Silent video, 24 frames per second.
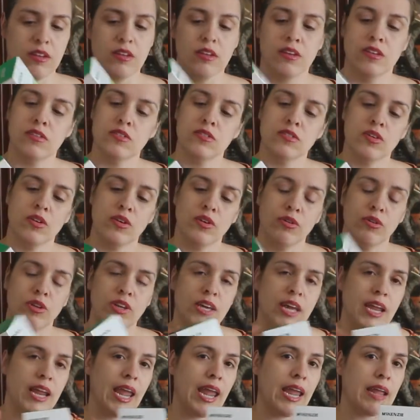So you
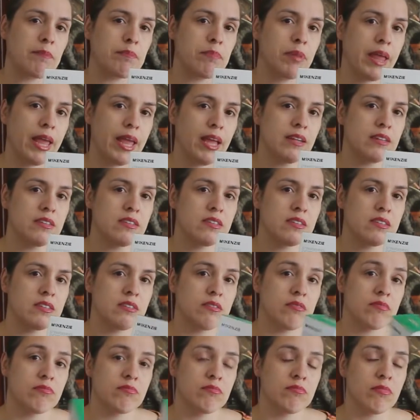get 8 plants.
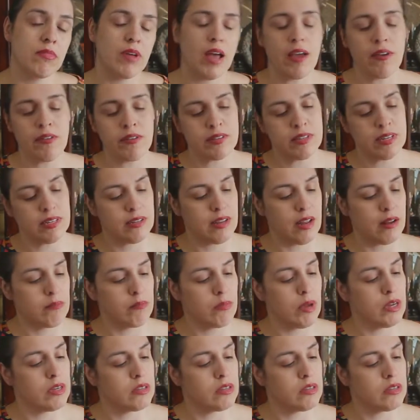I would say $10.